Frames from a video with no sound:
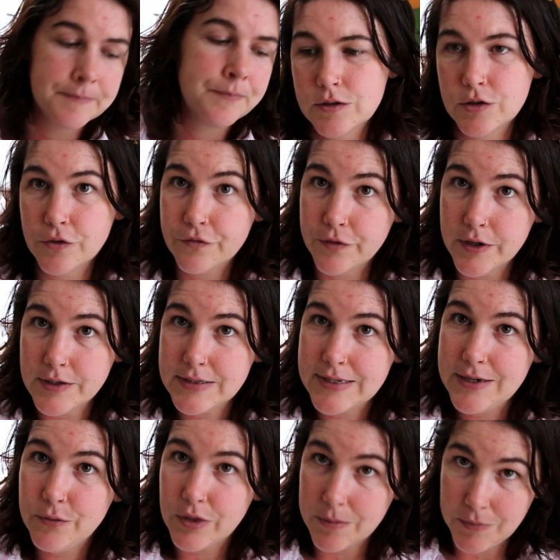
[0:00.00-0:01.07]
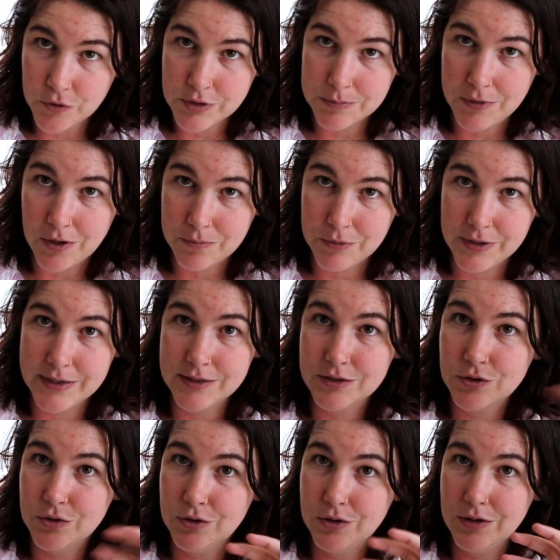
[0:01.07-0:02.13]
So firstly, with a multi-block print
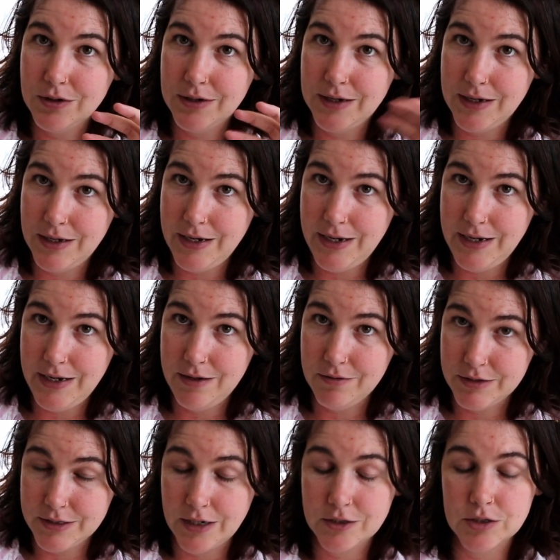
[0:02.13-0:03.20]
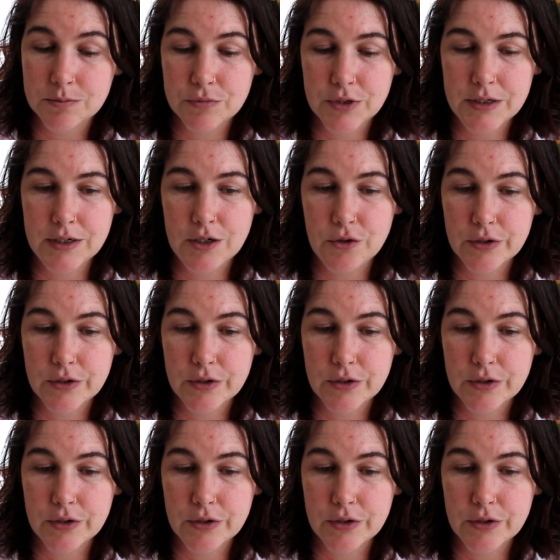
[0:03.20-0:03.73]
or a reduction print,